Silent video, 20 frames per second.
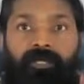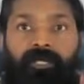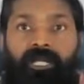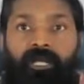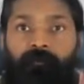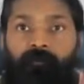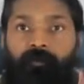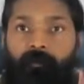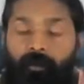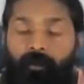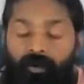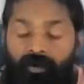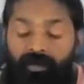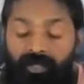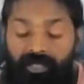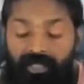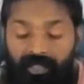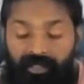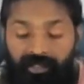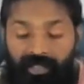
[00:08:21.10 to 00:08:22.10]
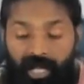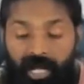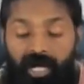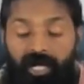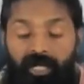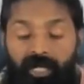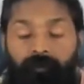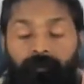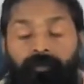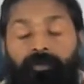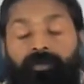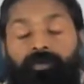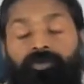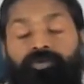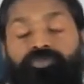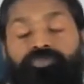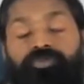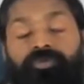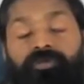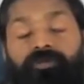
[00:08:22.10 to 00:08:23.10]
If your body cannot
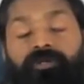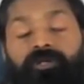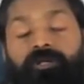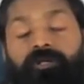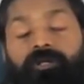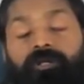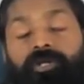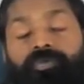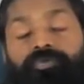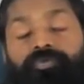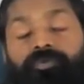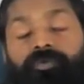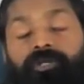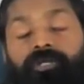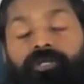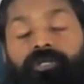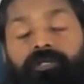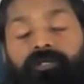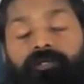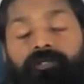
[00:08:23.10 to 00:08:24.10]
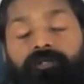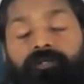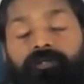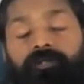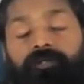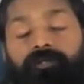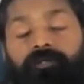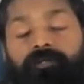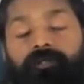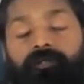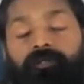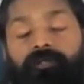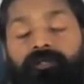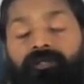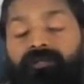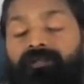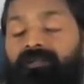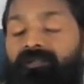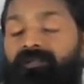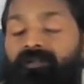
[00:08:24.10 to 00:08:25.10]
produce children naturally,
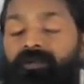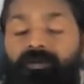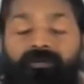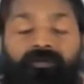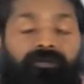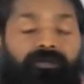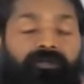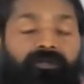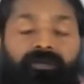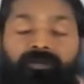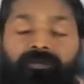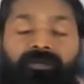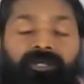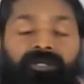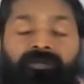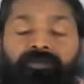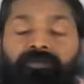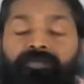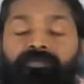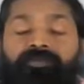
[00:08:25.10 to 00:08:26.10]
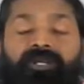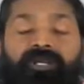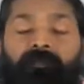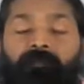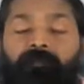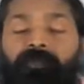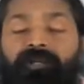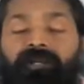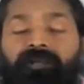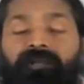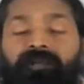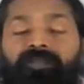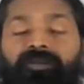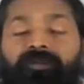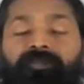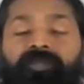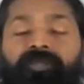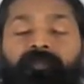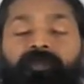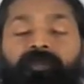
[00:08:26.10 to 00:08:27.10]
don't need to. There are plenty
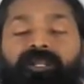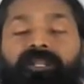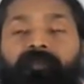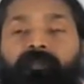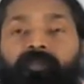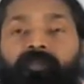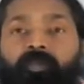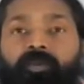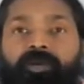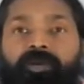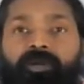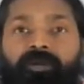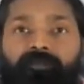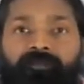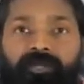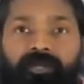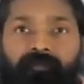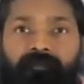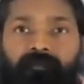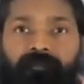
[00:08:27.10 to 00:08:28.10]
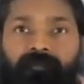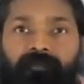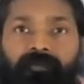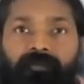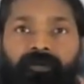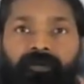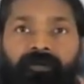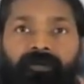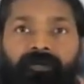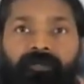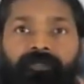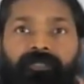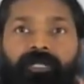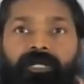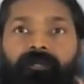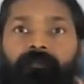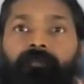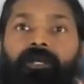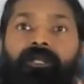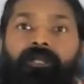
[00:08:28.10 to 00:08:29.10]
of them. Adopt one of them.
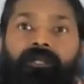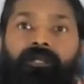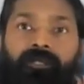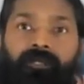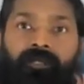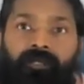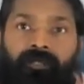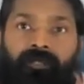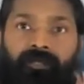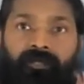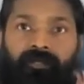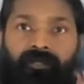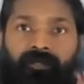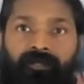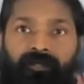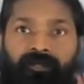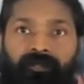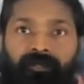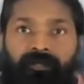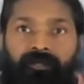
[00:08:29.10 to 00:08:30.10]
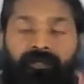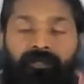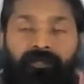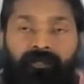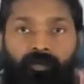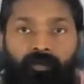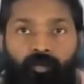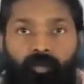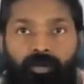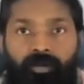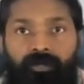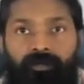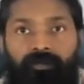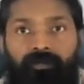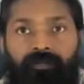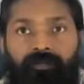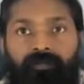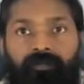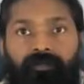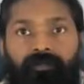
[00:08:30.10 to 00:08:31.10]
There are many in the world.